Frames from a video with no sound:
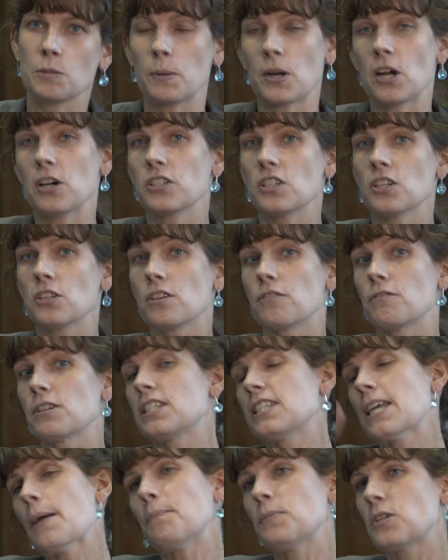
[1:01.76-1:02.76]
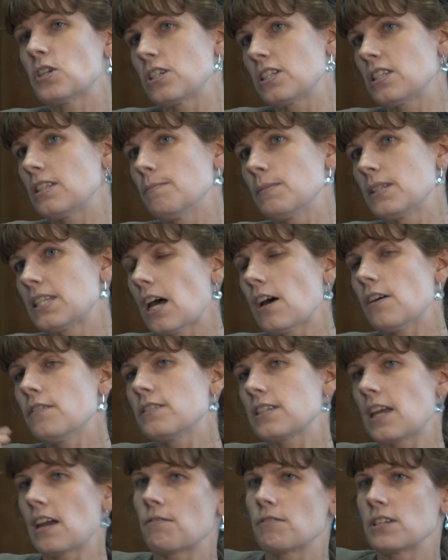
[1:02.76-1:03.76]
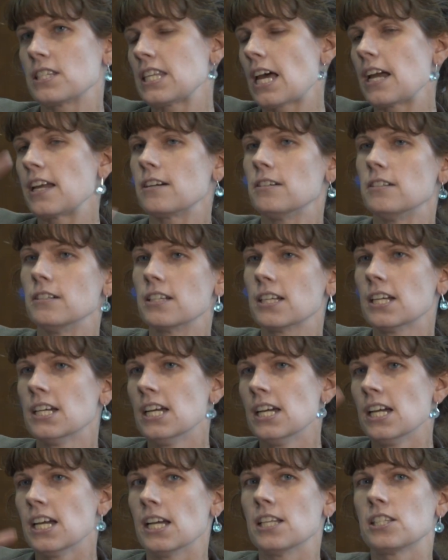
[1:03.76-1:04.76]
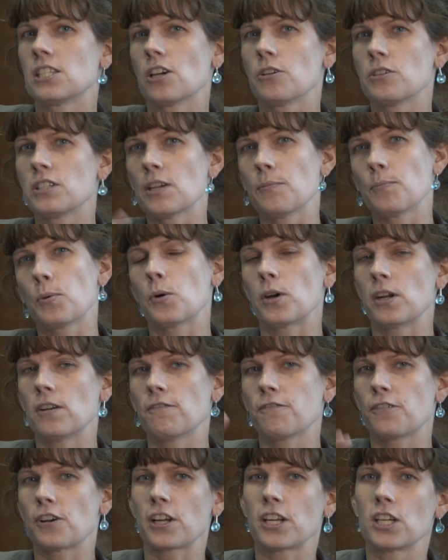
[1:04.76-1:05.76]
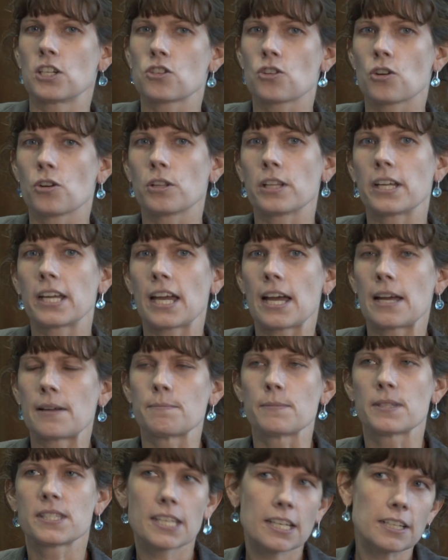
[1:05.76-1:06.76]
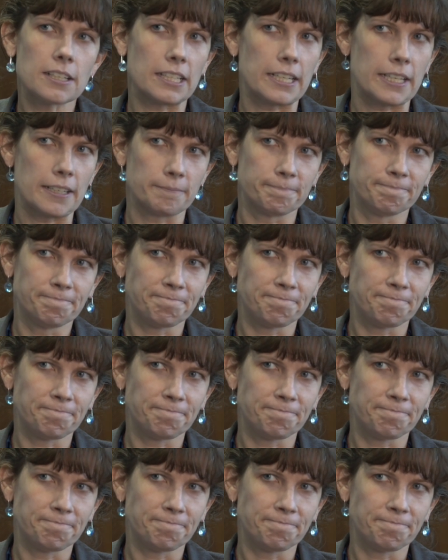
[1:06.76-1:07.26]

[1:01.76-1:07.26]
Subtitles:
but also the receptors themselves get recycled. And so it's important for controlling signaling.